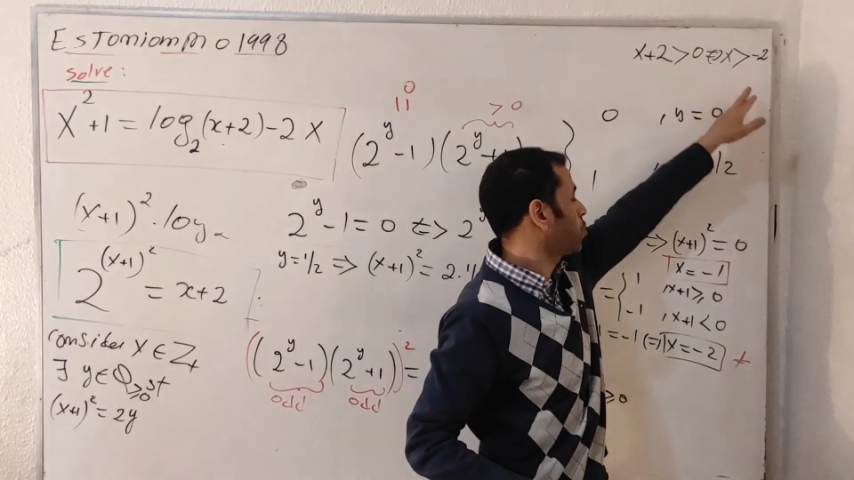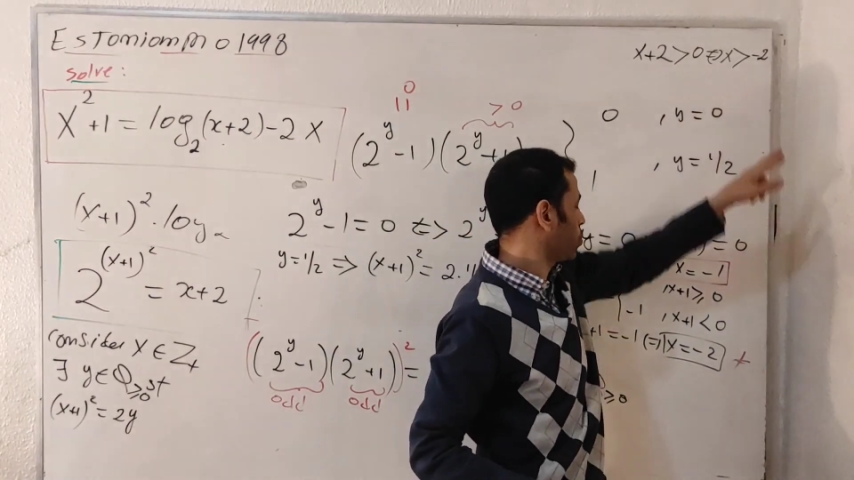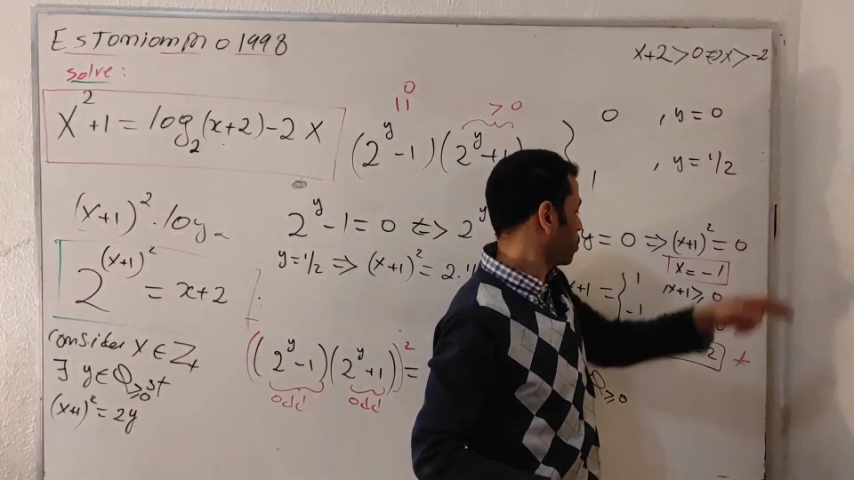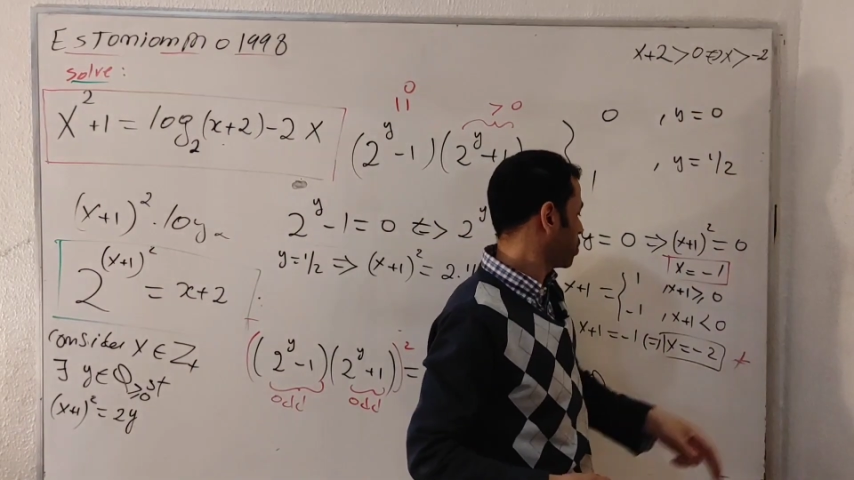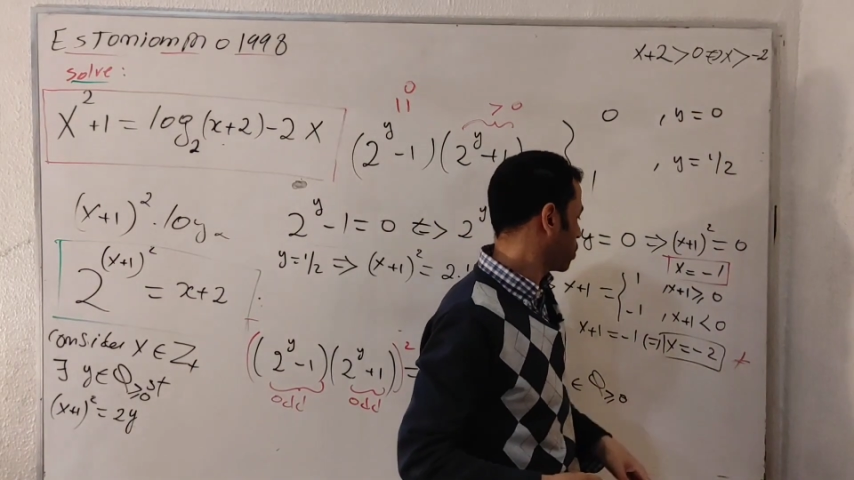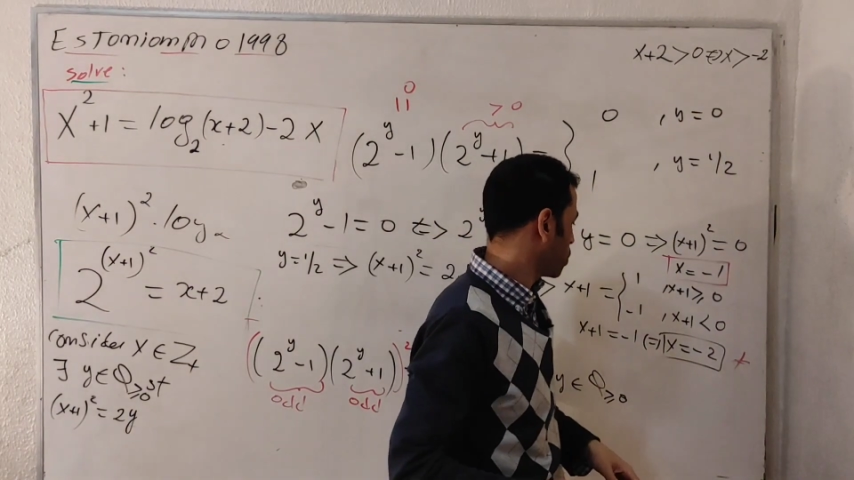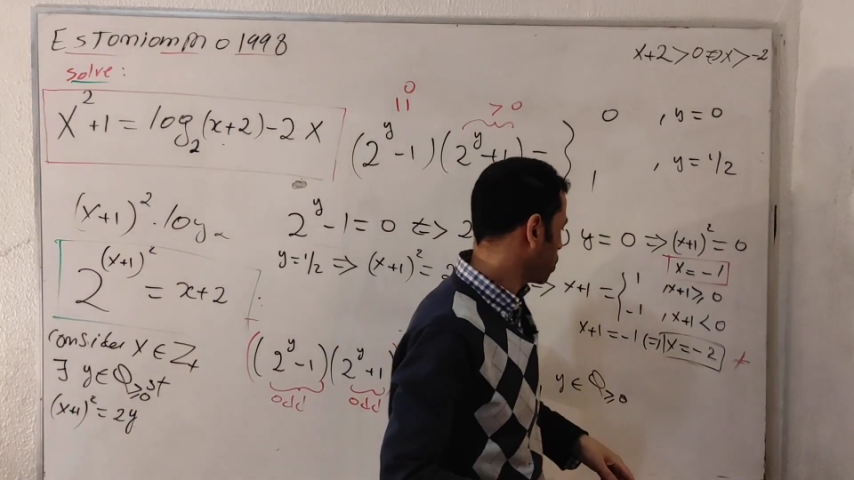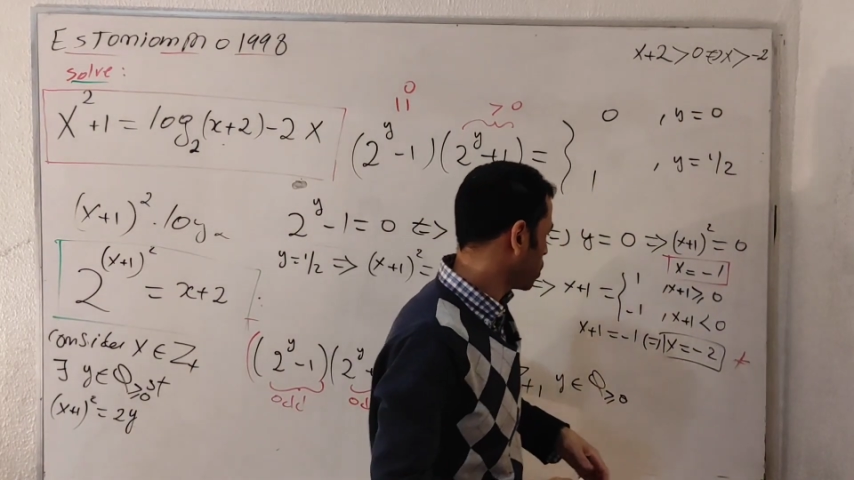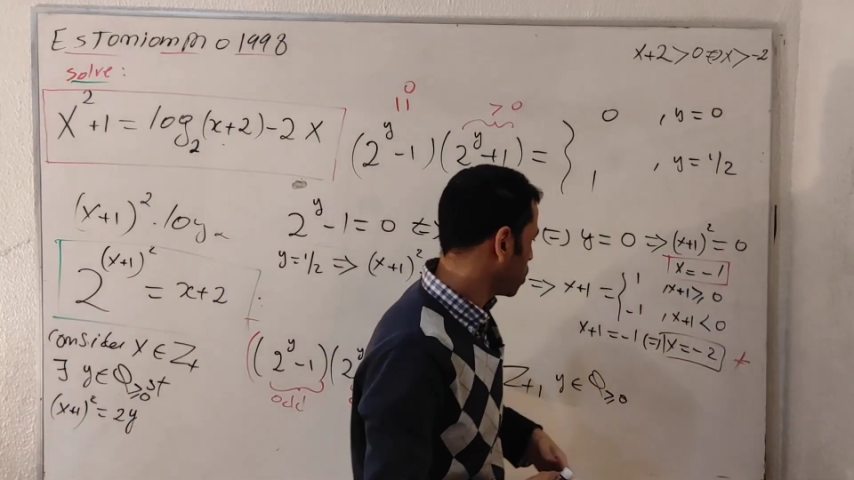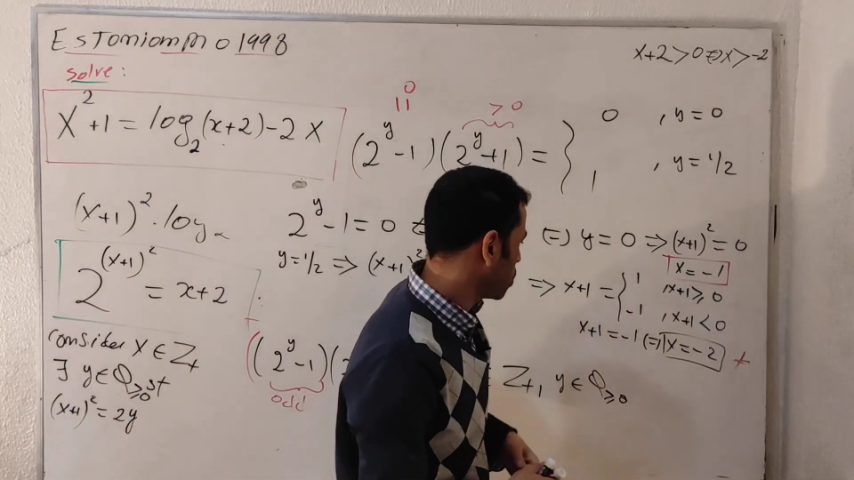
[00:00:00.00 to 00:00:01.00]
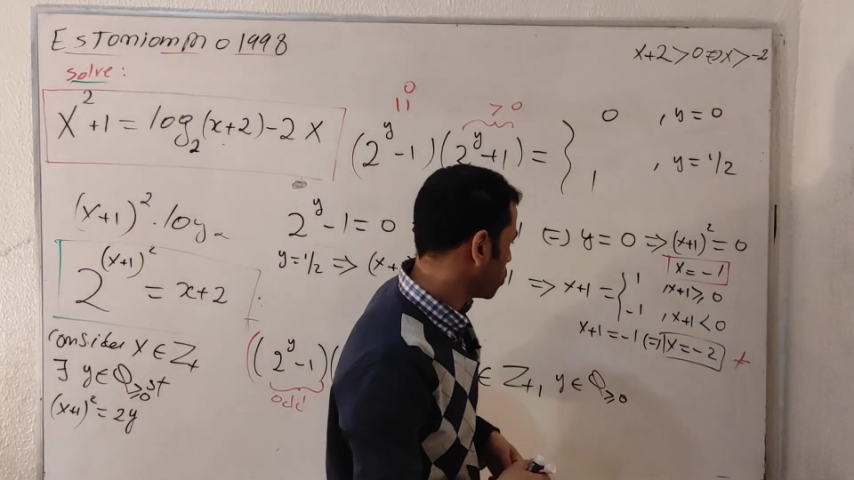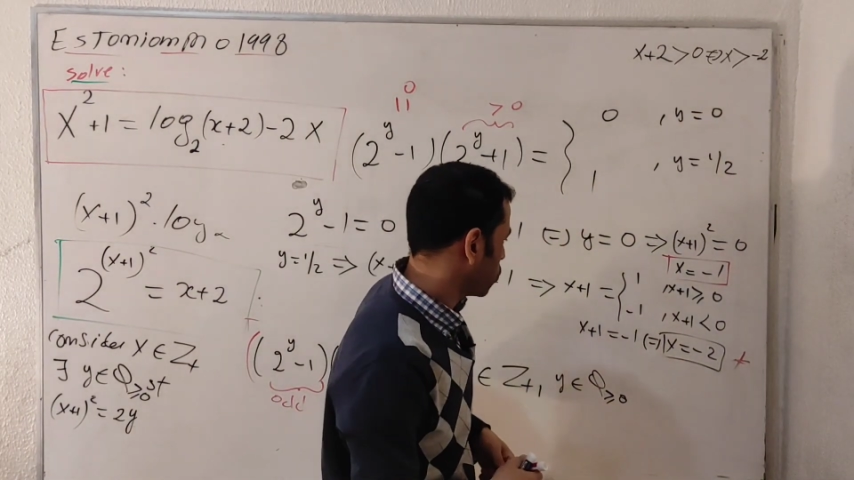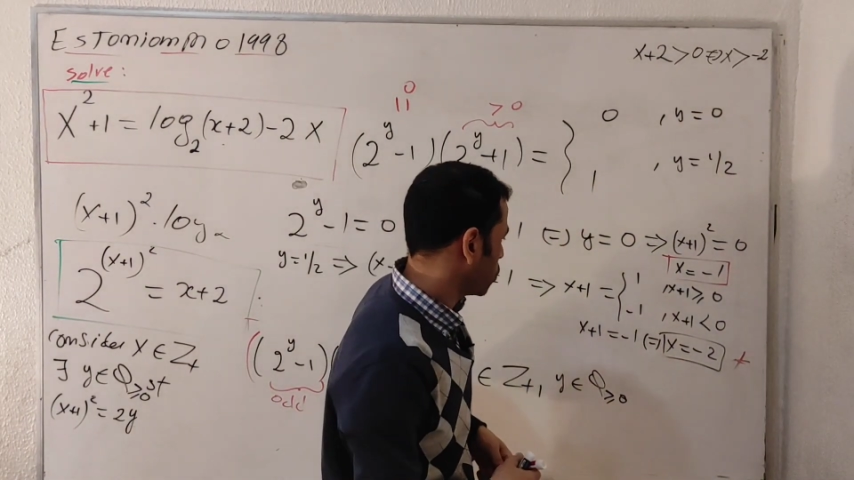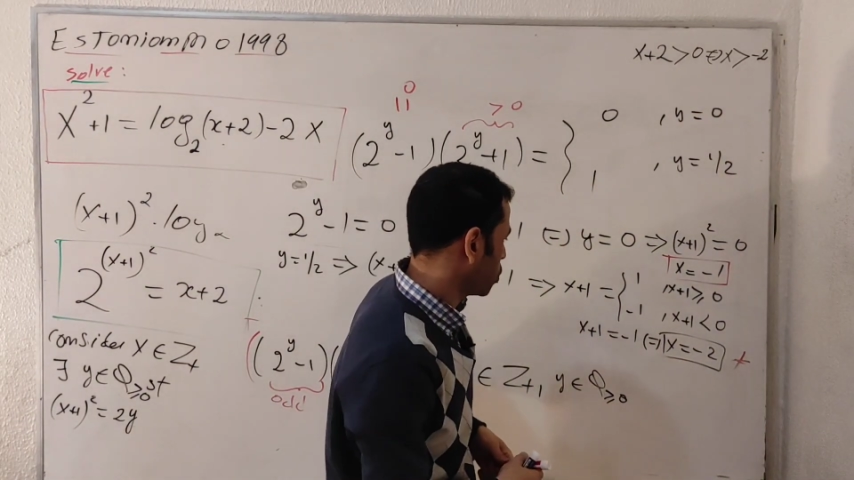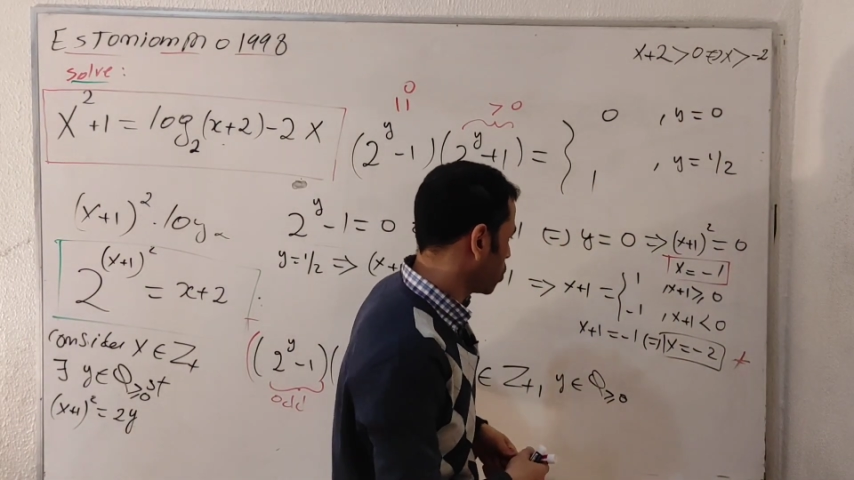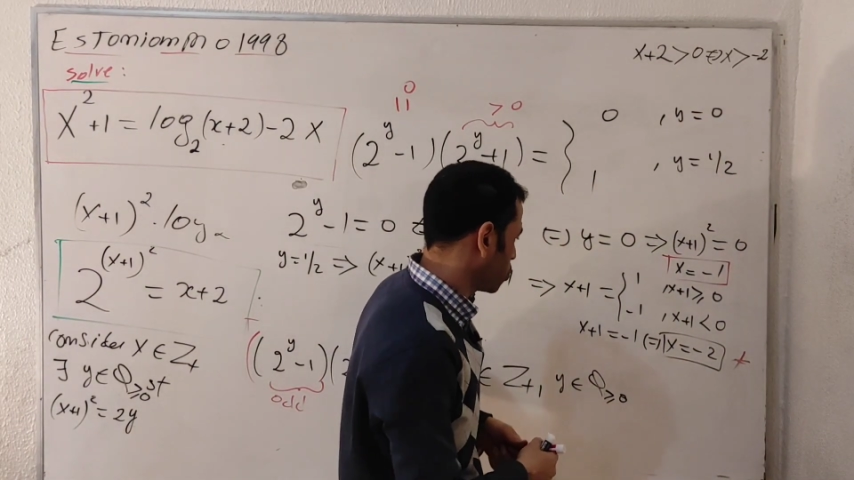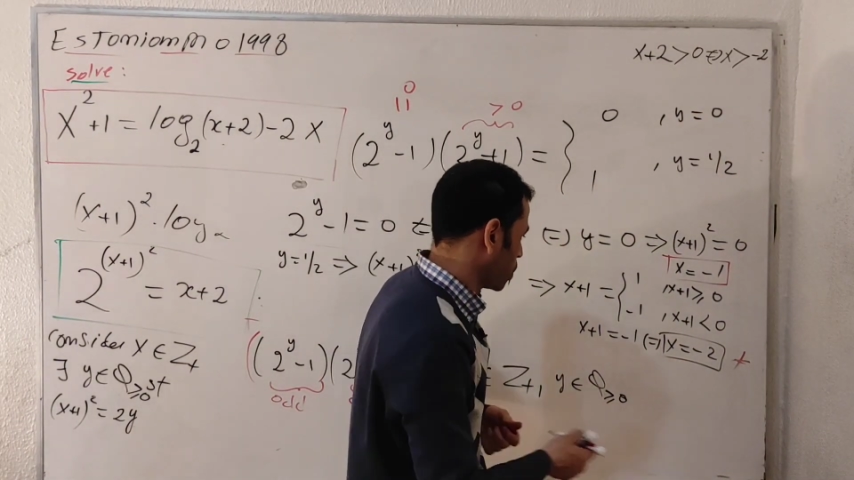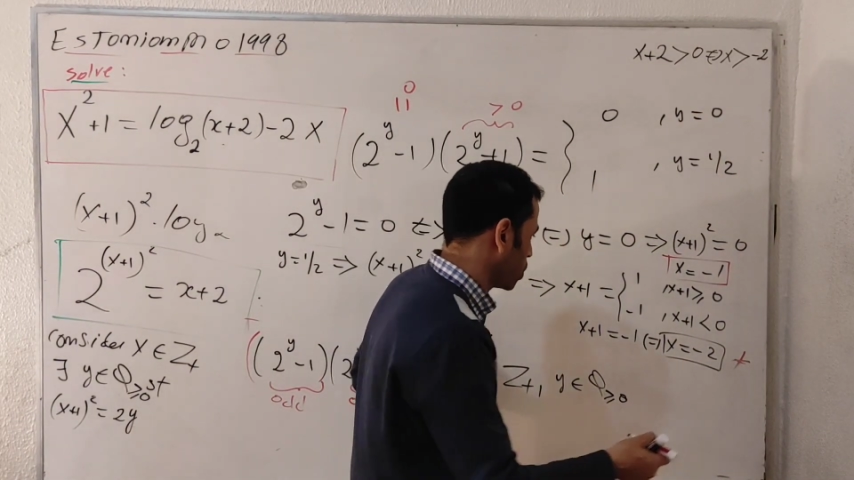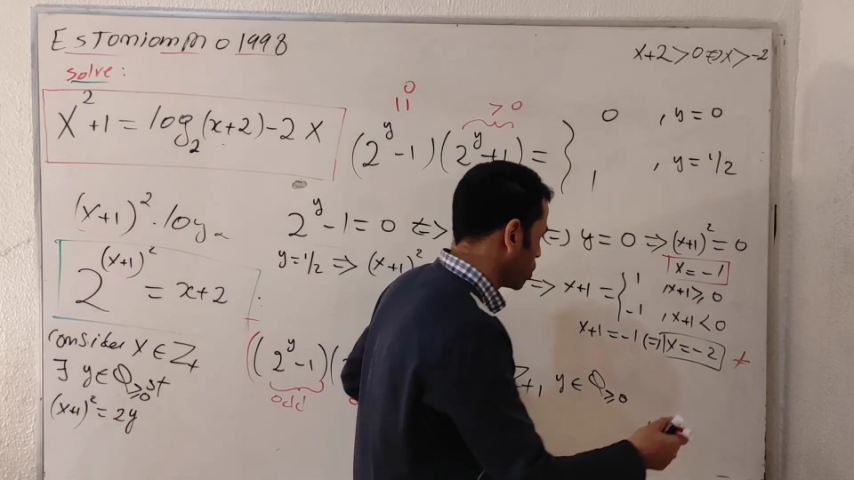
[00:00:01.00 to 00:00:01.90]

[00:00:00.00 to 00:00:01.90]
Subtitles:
2, so which this one